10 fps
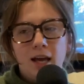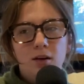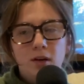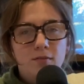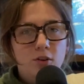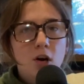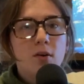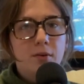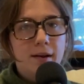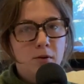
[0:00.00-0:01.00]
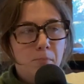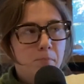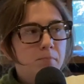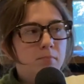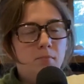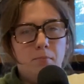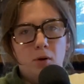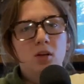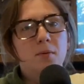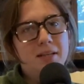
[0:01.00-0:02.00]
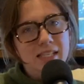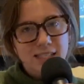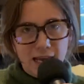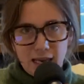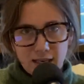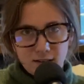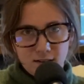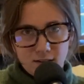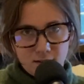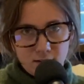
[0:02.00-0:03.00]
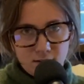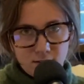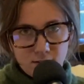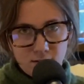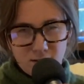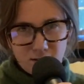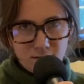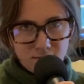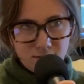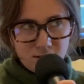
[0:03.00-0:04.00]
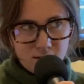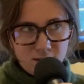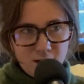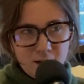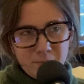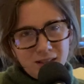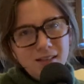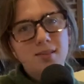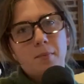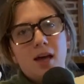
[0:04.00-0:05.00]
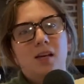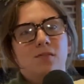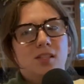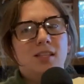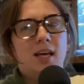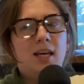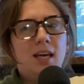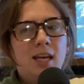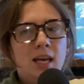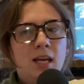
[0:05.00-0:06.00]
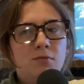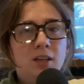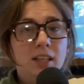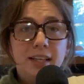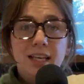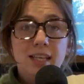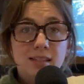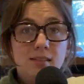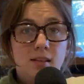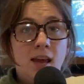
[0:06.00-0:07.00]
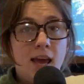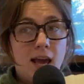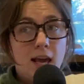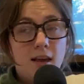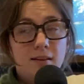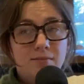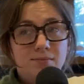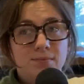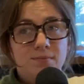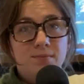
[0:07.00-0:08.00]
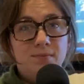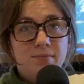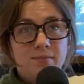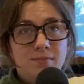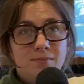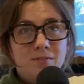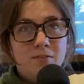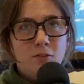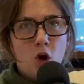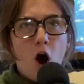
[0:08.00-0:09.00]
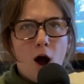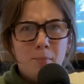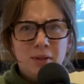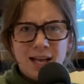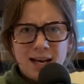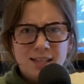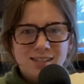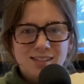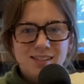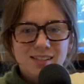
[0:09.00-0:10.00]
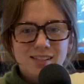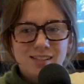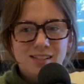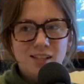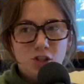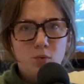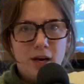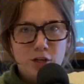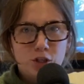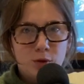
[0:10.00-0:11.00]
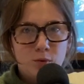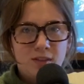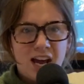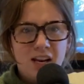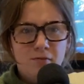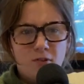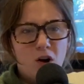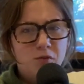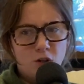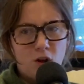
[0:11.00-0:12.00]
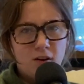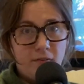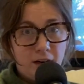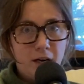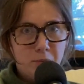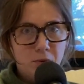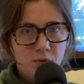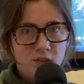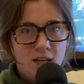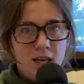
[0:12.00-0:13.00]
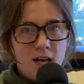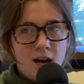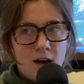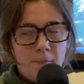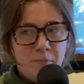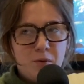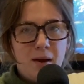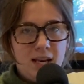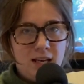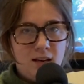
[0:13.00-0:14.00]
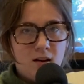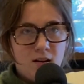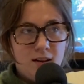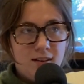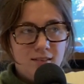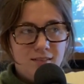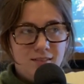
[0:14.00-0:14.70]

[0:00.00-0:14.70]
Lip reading: don't even know. I would have to burn them at the stake, you know? But this, I'm kind of just like, it really is a complex situation that involves a lot of variables, depending on